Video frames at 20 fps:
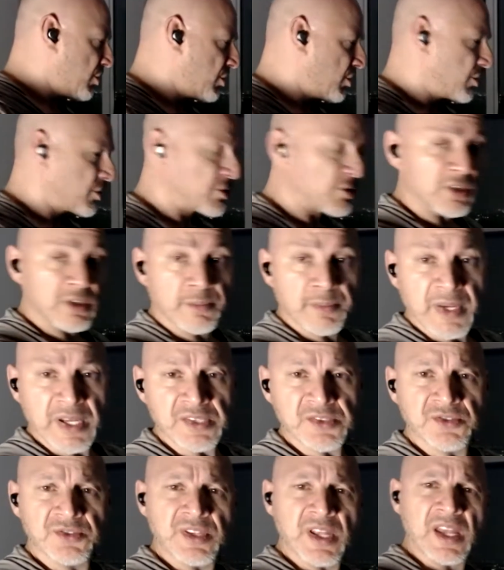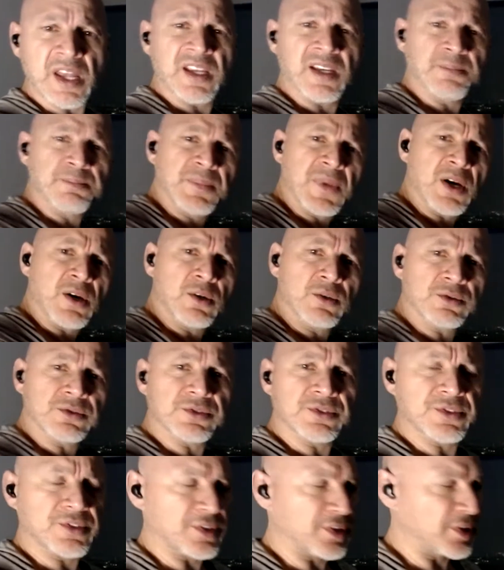So the best thing
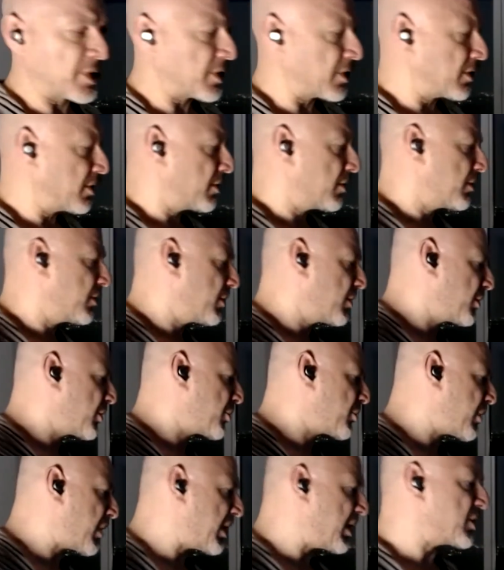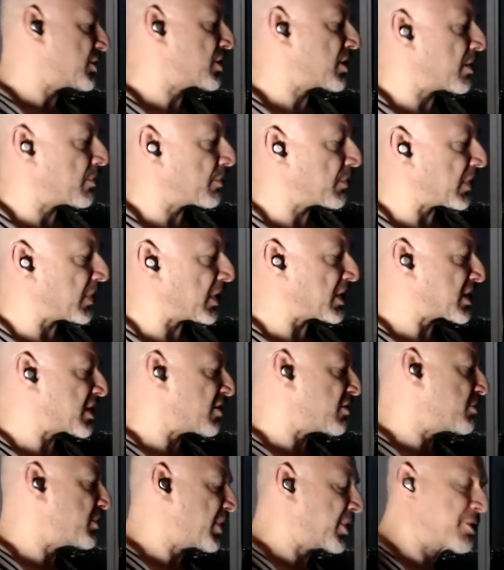about creating something that's
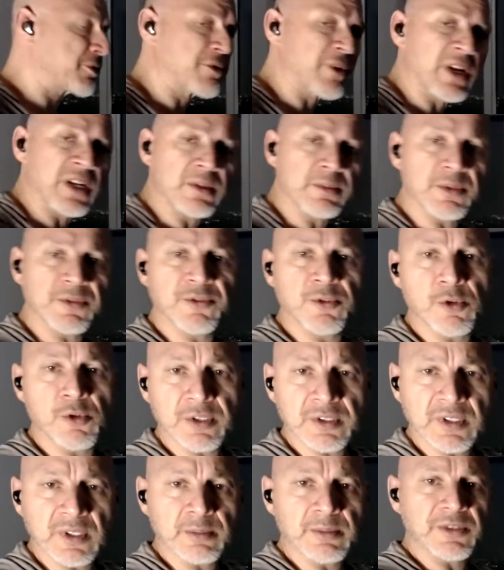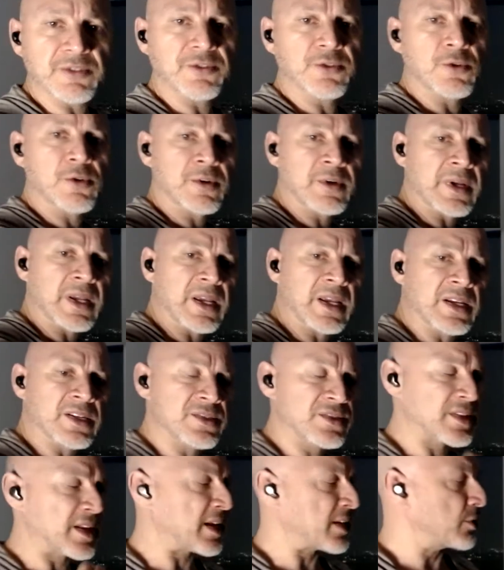never been created before, done before, is
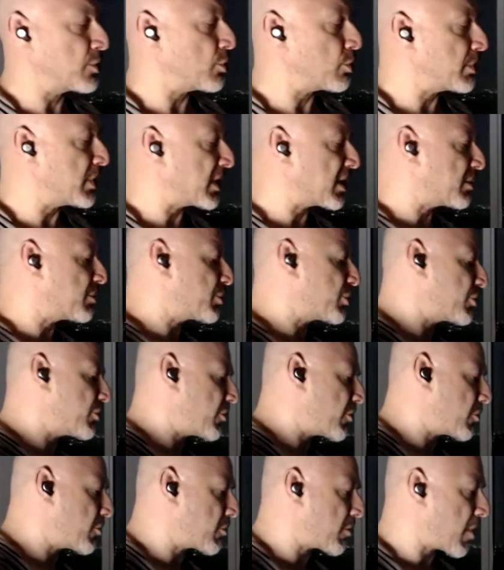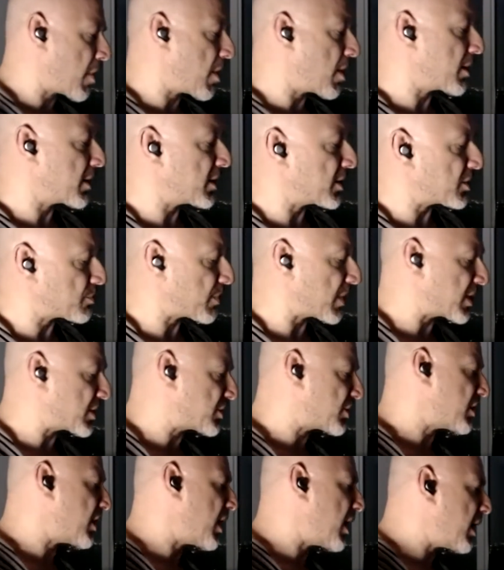that nobody can prove me wrong, is my
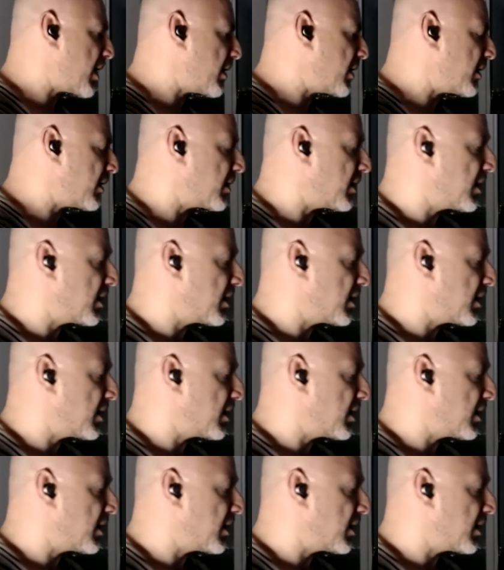saying.